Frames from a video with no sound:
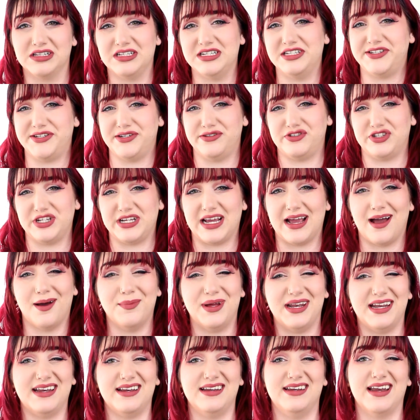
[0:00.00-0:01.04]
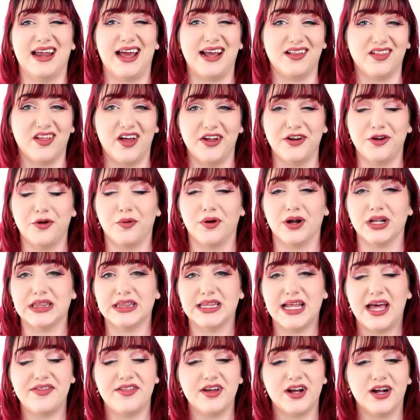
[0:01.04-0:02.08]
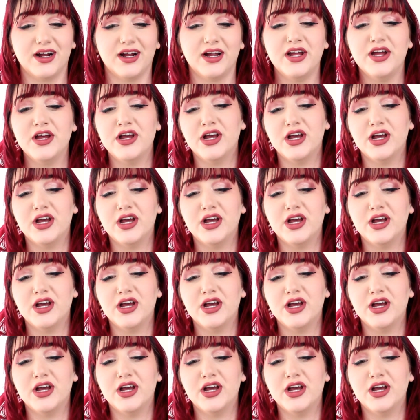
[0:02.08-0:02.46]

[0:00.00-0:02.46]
These usually come in nylon or leather.